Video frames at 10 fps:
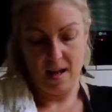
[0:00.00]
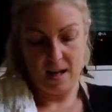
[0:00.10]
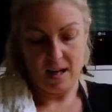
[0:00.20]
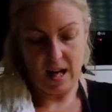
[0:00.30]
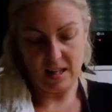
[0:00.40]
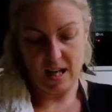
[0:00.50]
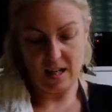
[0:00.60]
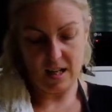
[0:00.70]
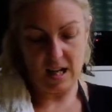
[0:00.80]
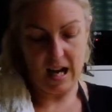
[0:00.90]
cut the
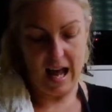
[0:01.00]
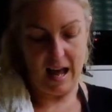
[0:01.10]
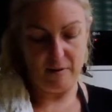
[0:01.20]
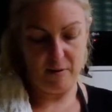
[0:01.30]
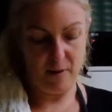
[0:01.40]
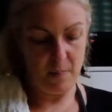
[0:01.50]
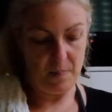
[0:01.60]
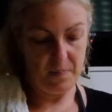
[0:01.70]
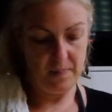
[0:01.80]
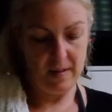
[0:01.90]
onion in half,
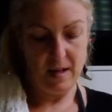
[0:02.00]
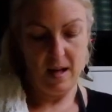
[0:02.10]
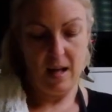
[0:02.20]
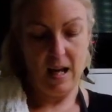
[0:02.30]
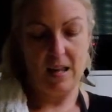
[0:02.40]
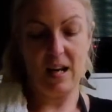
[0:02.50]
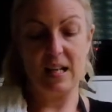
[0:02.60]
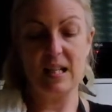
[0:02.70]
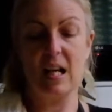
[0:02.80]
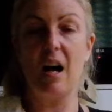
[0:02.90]
and then I
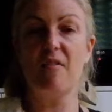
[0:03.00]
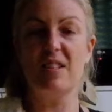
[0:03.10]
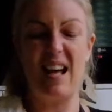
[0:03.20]
take off this